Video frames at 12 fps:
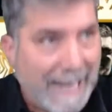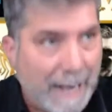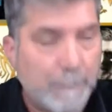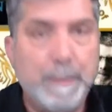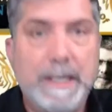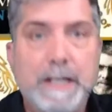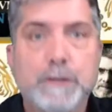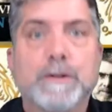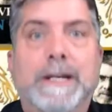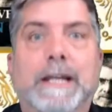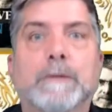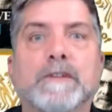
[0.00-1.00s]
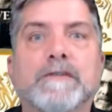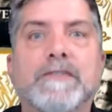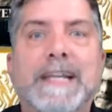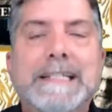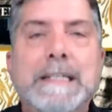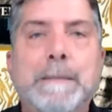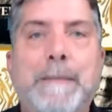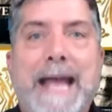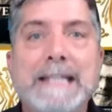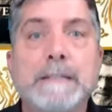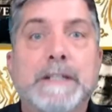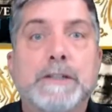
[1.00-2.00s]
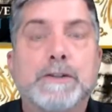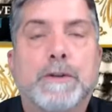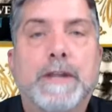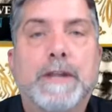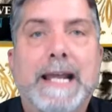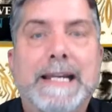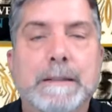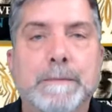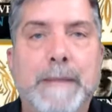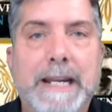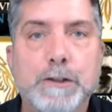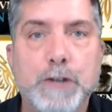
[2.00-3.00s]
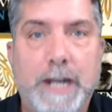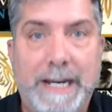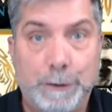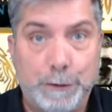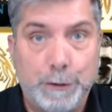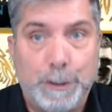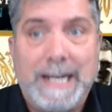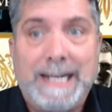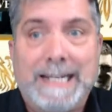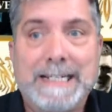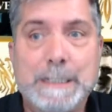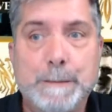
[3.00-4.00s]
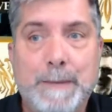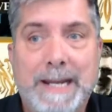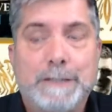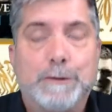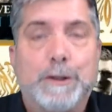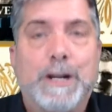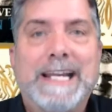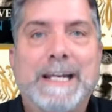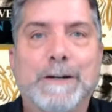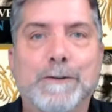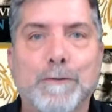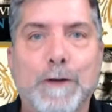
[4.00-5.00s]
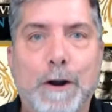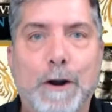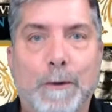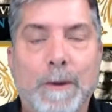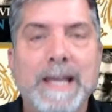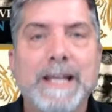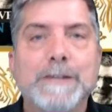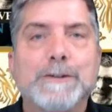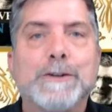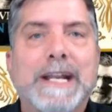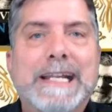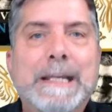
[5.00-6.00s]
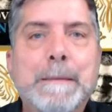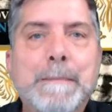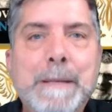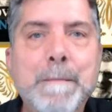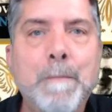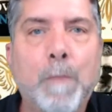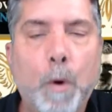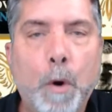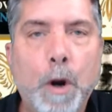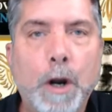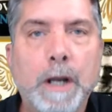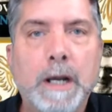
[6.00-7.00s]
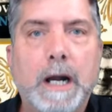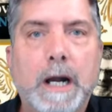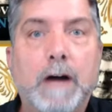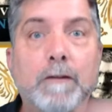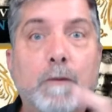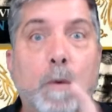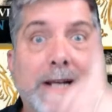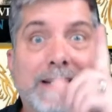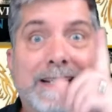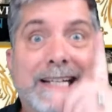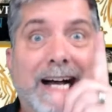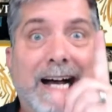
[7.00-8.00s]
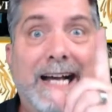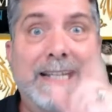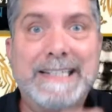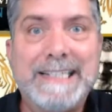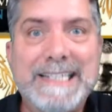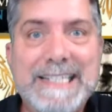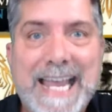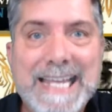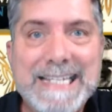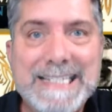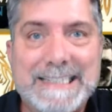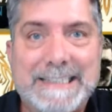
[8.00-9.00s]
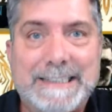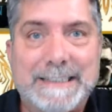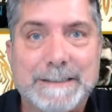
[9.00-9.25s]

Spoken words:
outpicturing, and reflecting back to me so that I can make change, so that I can expand, so that I can grow, so that I can be more of what God intended.